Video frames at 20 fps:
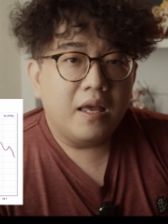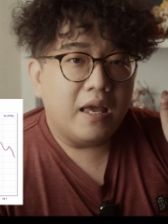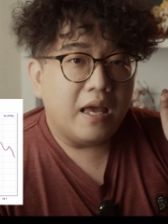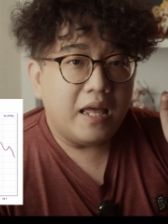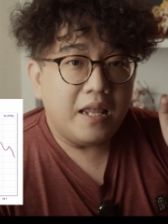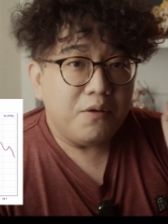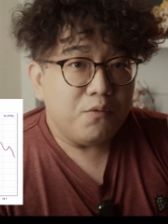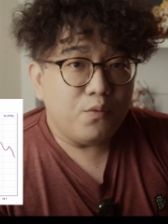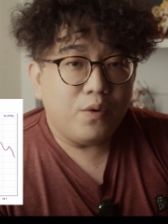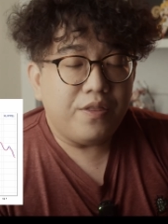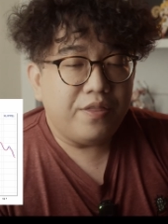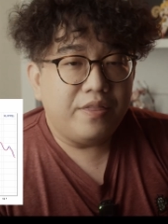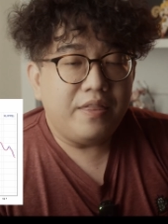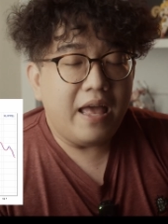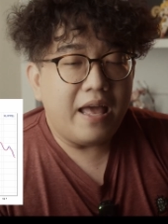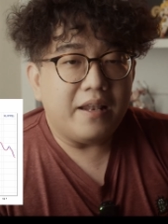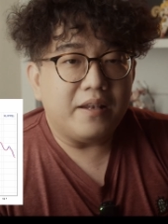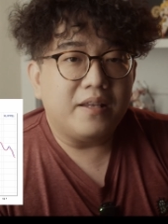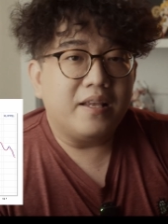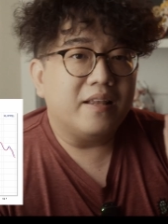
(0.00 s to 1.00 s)
And with
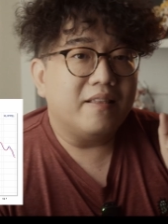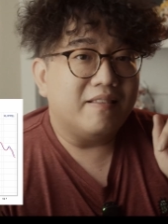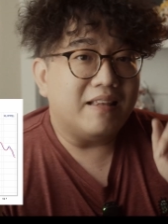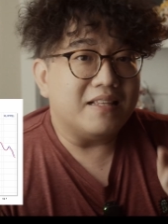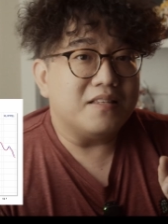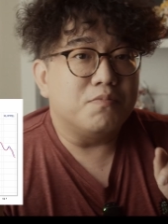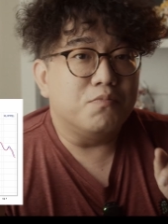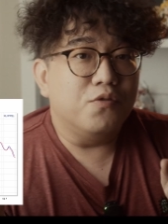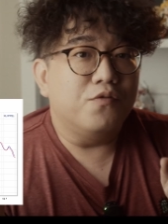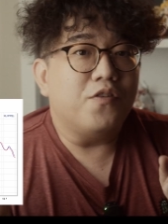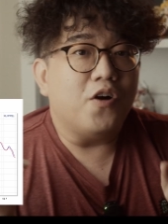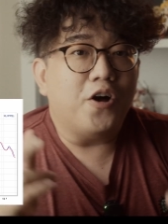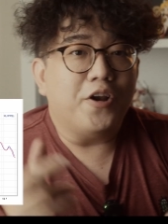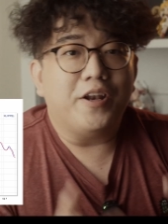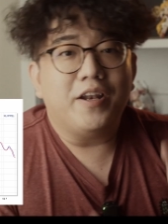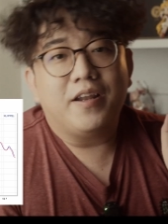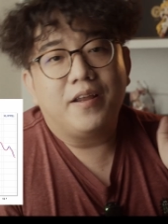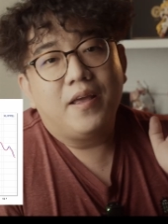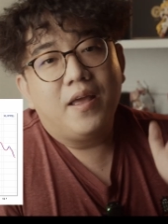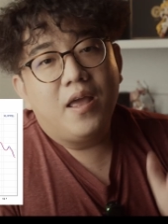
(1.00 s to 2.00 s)
that, let's move
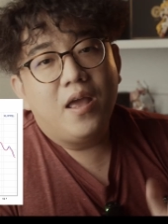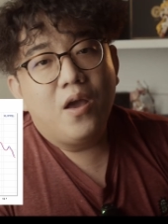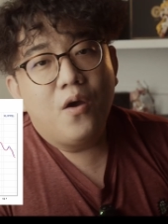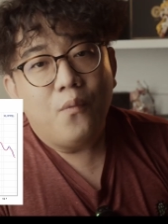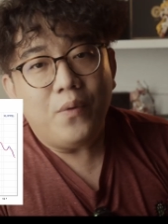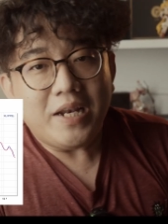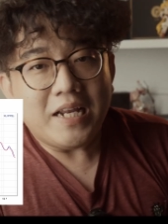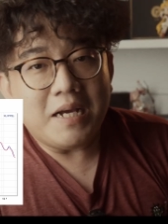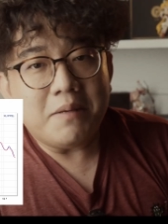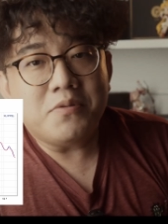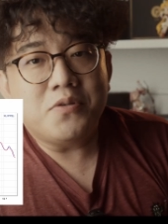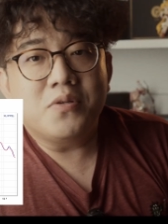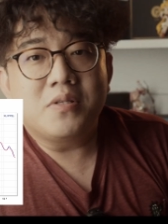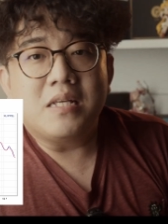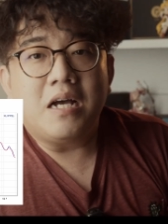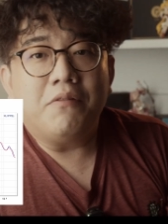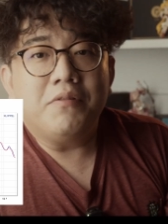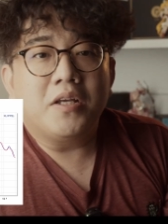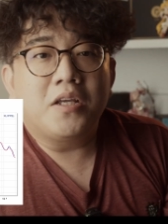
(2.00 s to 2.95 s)
on. When it comes to sound,